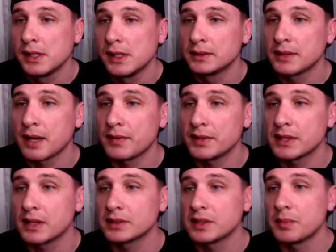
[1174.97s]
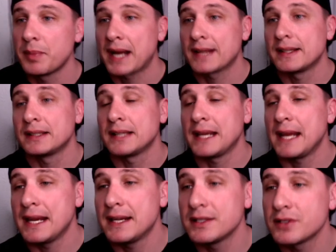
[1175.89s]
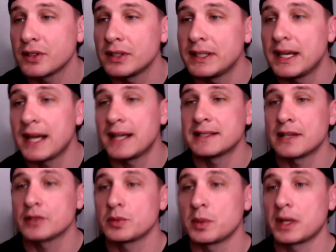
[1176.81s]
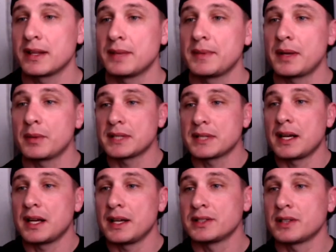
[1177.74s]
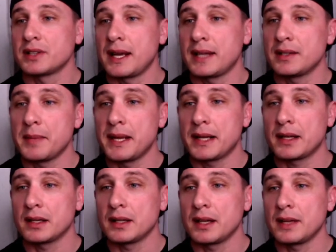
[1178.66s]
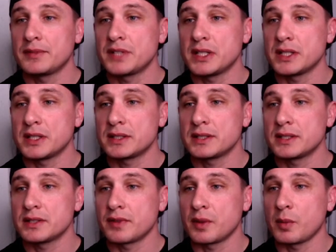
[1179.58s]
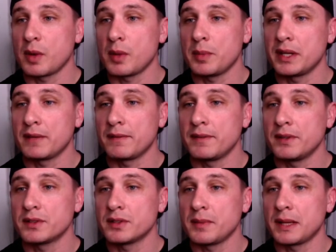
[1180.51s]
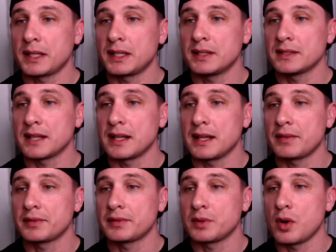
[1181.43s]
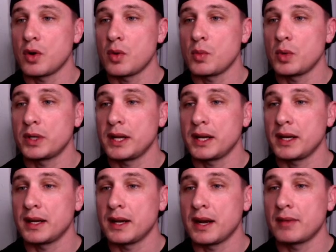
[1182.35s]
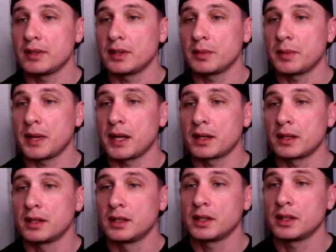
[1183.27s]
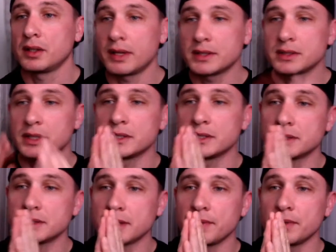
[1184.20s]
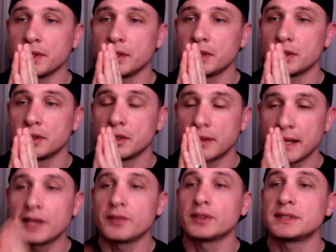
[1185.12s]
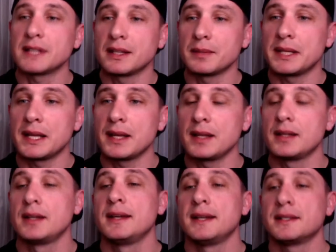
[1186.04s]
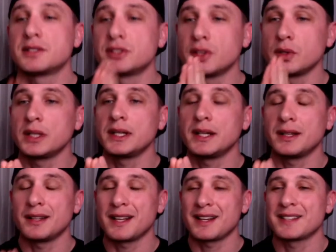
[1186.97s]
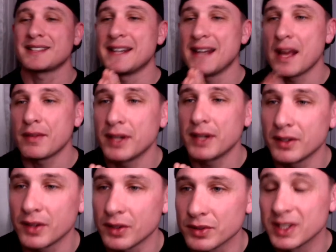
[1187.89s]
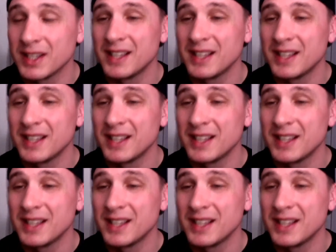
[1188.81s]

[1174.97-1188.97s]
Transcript: Toffee Sal said, back in the late eighties, early nineties, I was one of them that was on ice. I had to make a life-changing decision for the well-being and future of my kids. I left home one day and never looked back. Congratulations, Toppy. Thank you for telling me that. It's so good to hear that because I never hear those.